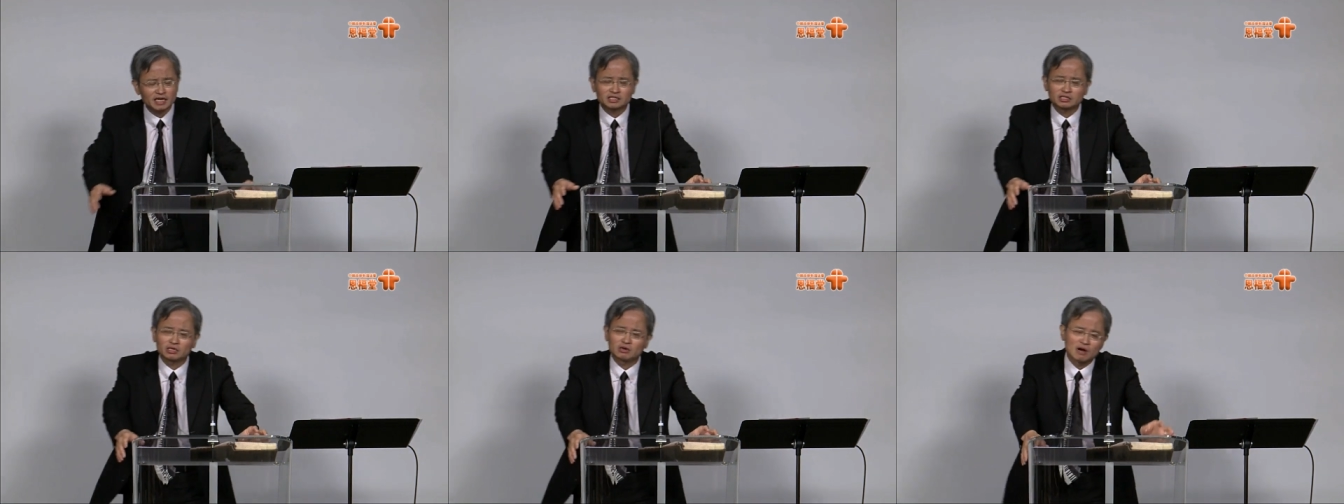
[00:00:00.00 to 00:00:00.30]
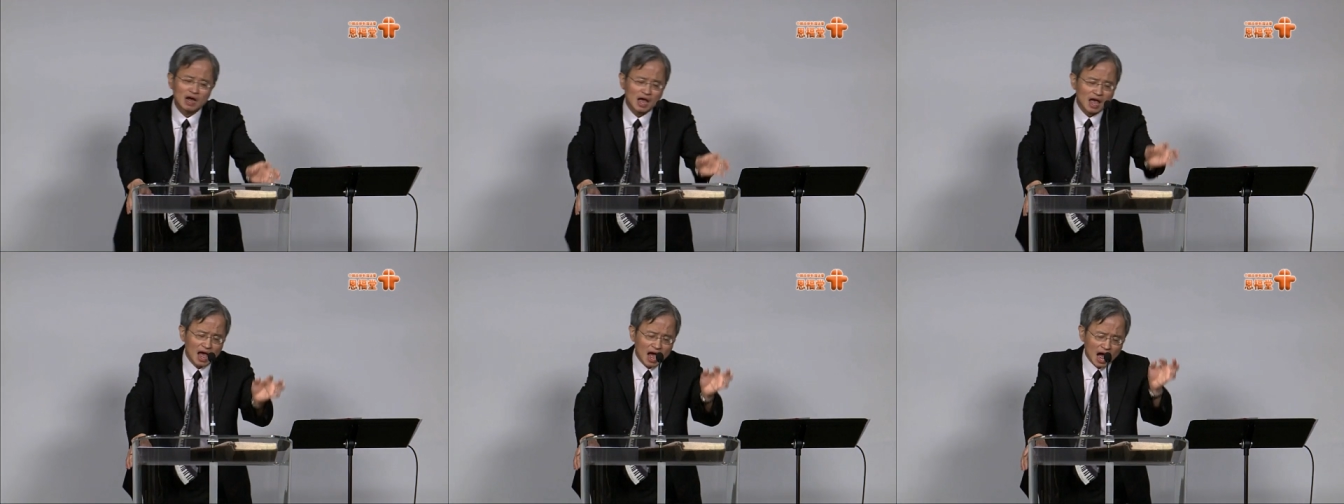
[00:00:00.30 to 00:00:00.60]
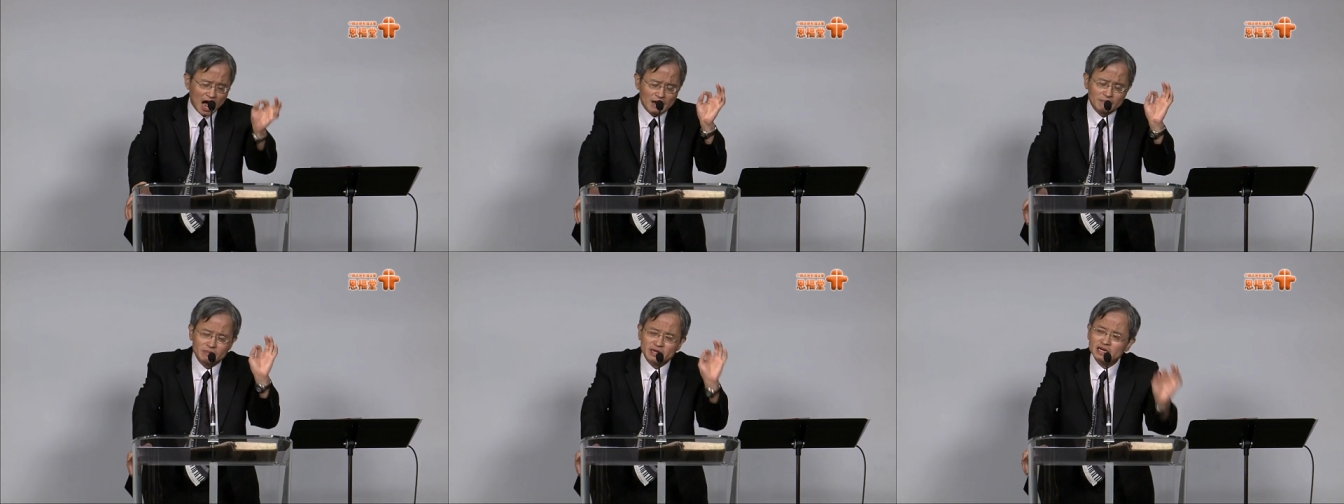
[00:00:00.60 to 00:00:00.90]
So
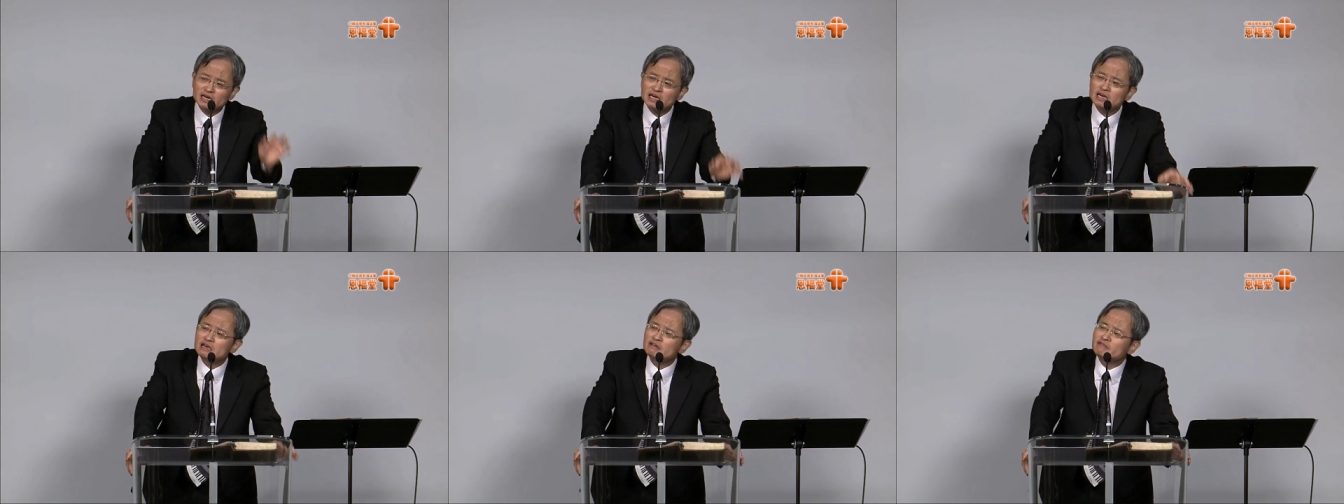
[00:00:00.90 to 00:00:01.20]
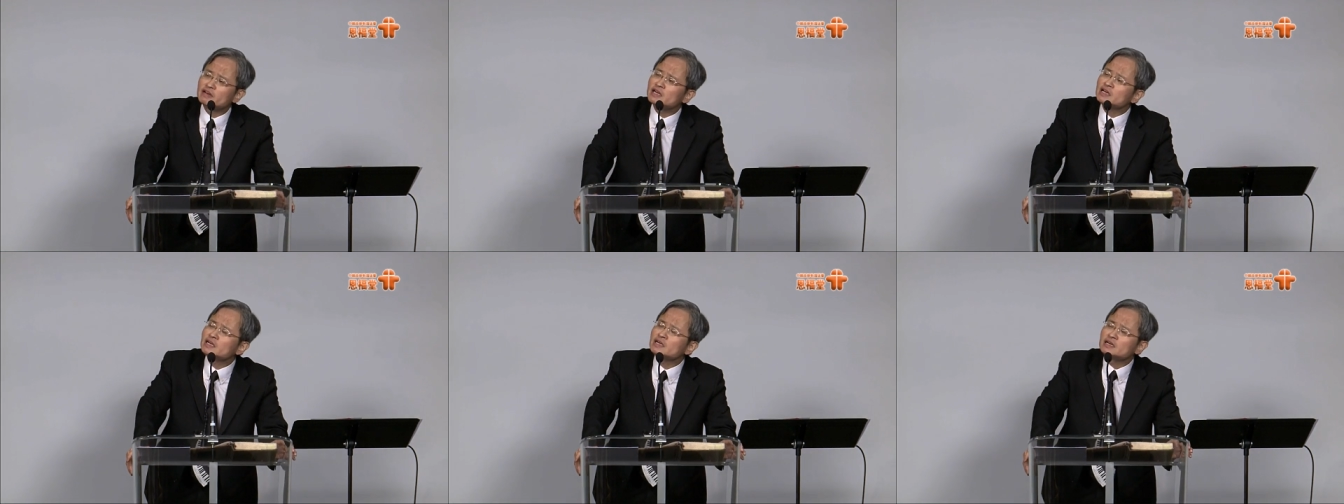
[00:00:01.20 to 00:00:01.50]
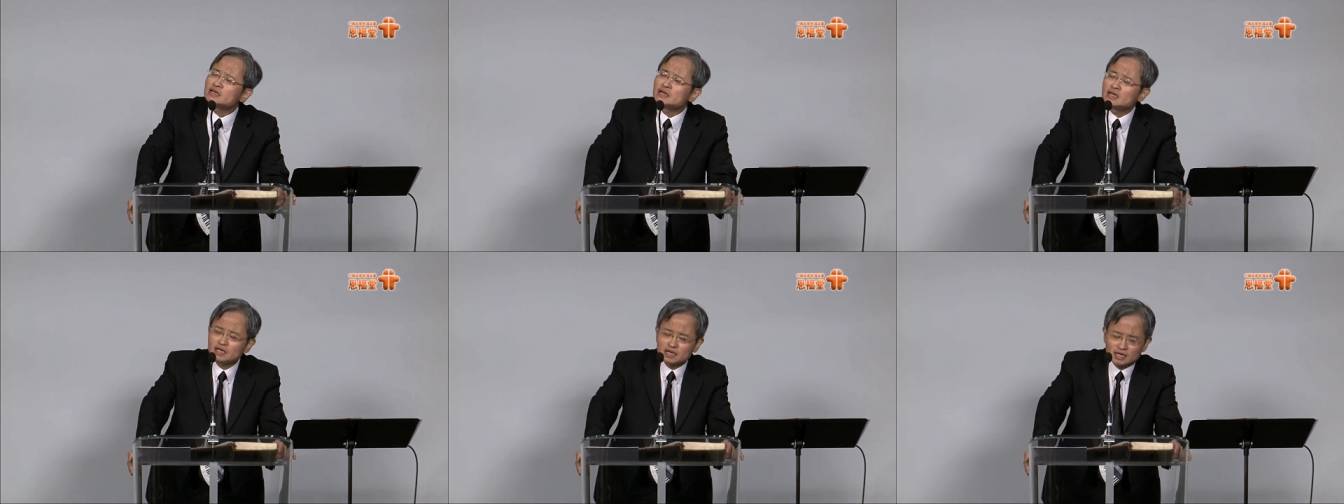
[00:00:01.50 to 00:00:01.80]
I've been living
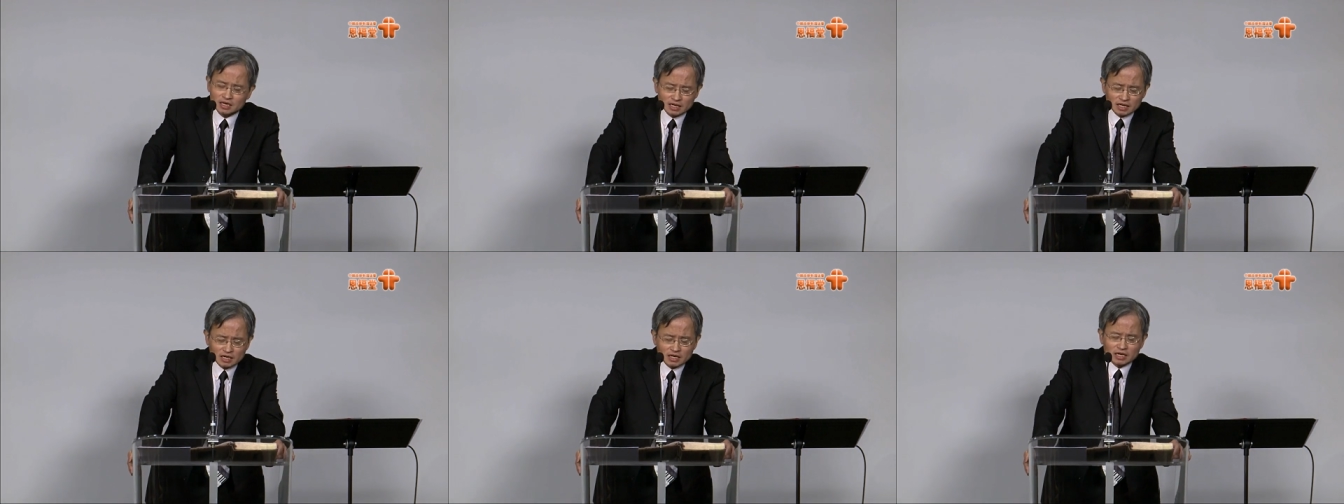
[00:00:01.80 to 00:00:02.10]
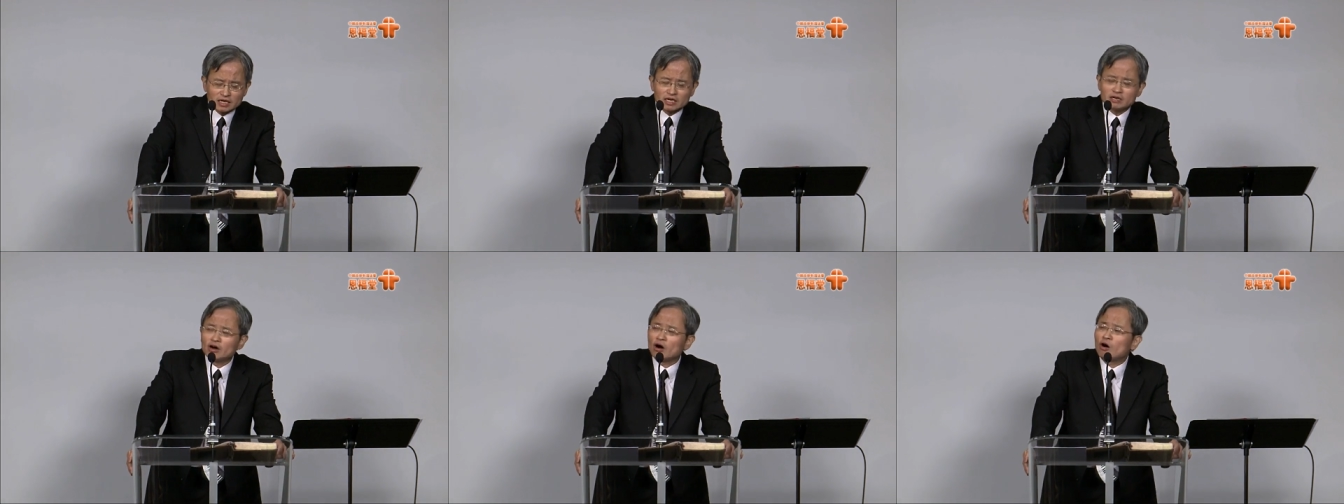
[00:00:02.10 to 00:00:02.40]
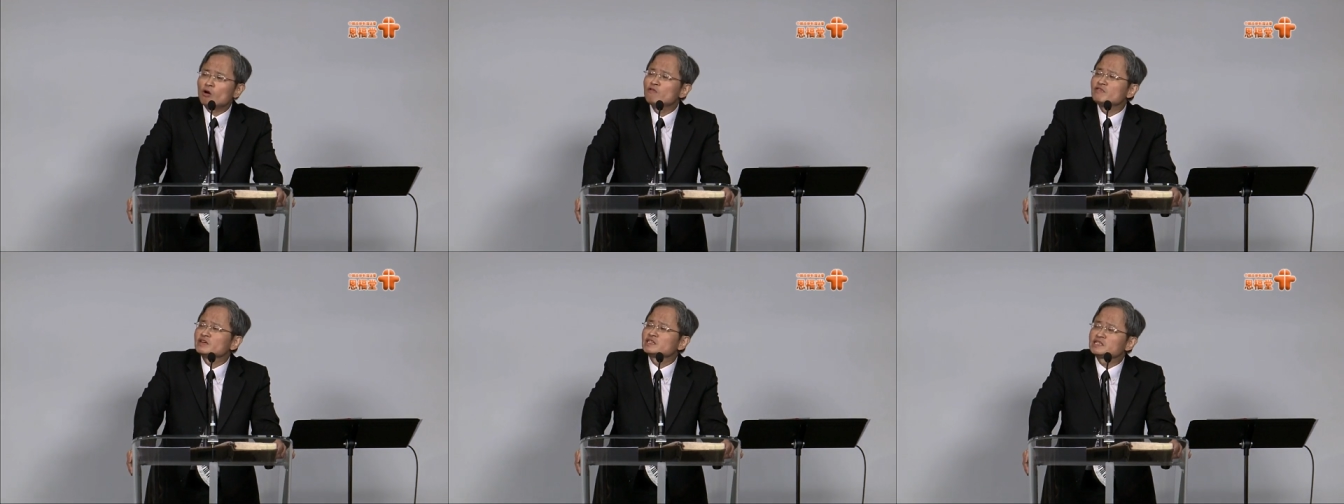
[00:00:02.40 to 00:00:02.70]
in the
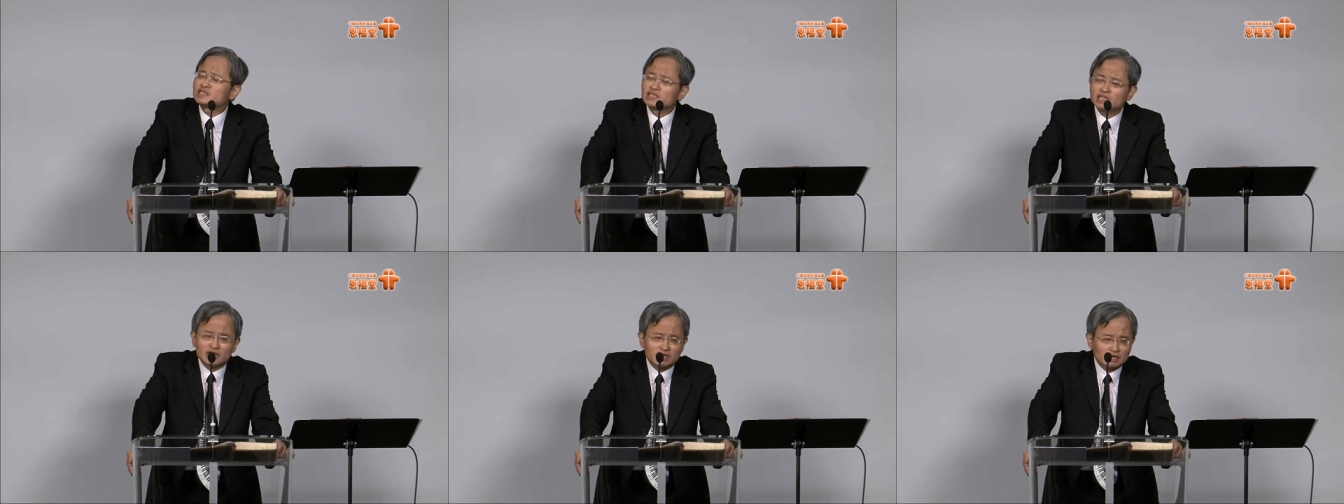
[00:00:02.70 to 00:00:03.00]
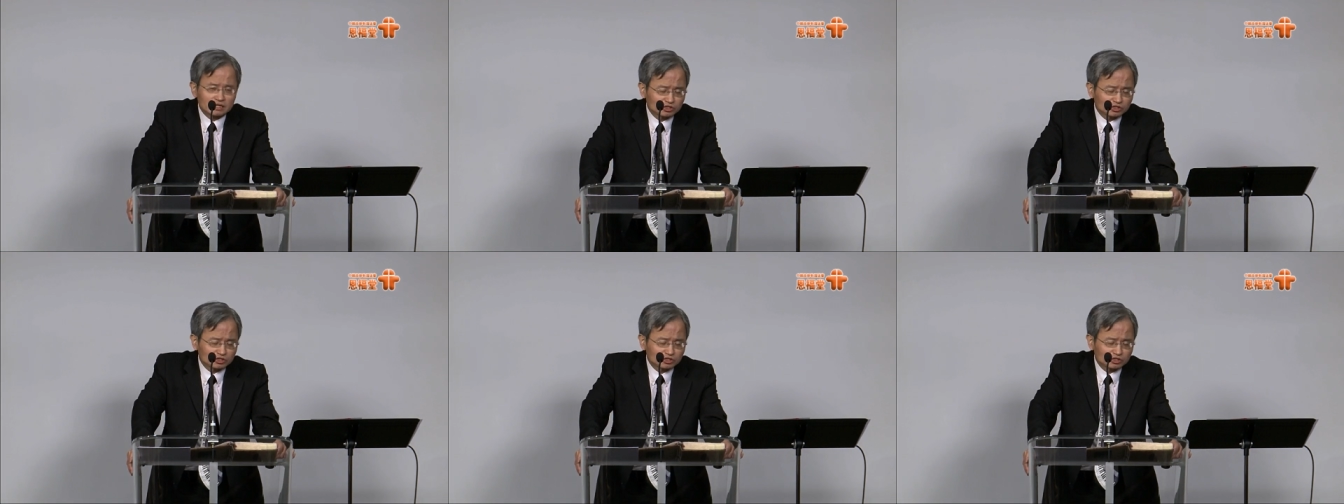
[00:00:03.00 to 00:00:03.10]
overseas,